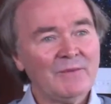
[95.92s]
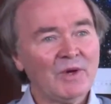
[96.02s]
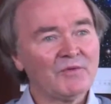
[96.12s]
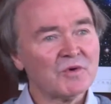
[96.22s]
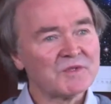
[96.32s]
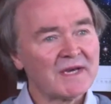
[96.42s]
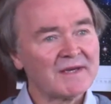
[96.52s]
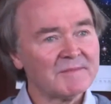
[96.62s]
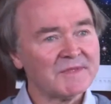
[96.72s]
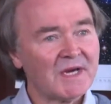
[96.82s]
Well, of course, that
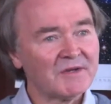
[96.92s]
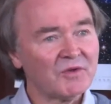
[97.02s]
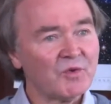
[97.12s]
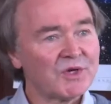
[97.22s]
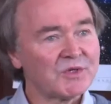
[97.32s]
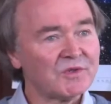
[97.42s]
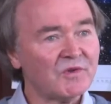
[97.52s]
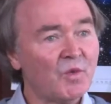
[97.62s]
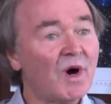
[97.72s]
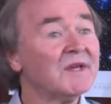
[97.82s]
comes down to the question
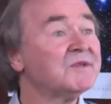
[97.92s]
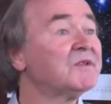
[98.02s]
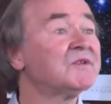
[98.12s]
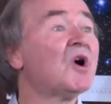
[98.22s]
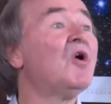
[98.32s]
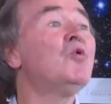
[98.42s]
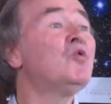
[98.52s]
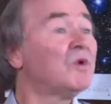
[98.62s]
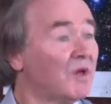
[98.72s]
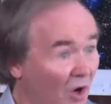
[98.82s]
of why is it as
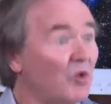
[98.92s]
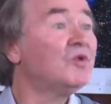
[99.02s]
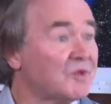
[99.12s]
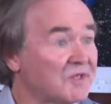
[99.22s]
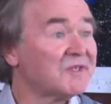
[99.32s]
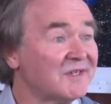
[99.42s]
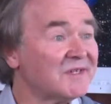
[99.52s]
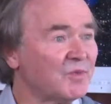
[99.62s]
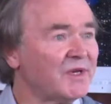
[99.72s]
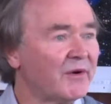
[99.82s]
old as it
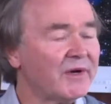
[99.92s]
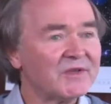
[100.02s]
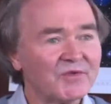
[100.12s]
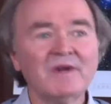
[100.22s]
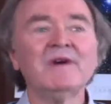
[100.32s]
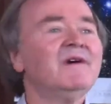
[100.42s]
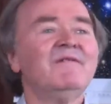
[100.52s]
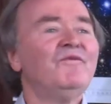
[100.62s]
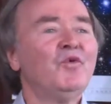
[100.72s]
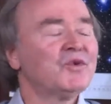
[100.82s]
is? We know it's
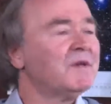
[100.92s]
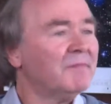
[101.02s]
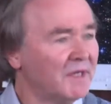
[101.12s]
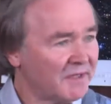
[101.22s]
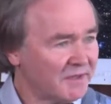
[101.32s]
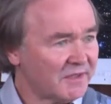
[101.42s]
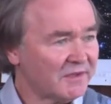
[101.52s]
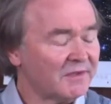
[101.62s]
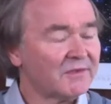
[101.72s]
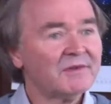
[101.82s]
14 billion
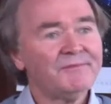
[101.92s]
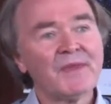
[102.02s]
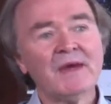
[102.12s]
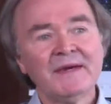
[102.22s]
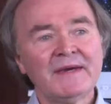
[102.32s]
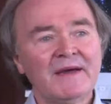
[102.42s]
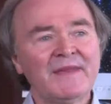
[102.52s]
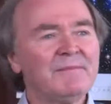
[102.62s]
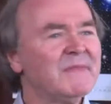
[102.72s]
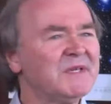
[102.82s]
years, and
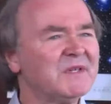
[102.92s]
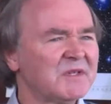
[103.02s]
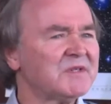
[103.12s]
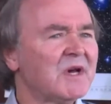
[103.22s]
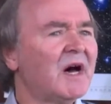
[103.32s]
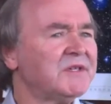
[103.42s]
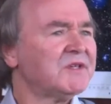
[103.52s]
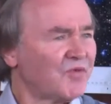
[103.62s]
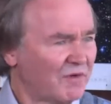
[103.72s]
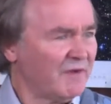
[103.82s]
that means its size
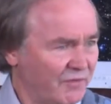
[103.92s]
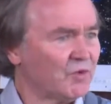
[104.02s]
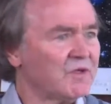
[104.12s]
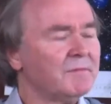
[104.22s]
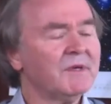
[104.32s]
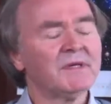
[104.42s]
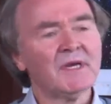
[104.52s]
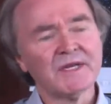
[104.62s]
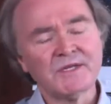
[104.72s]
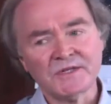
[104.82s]
is roughly 14 billion
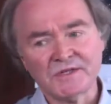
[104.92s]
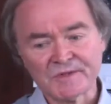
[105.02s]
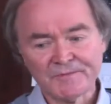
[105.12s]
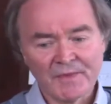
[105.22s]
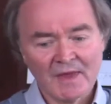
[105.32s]
light years.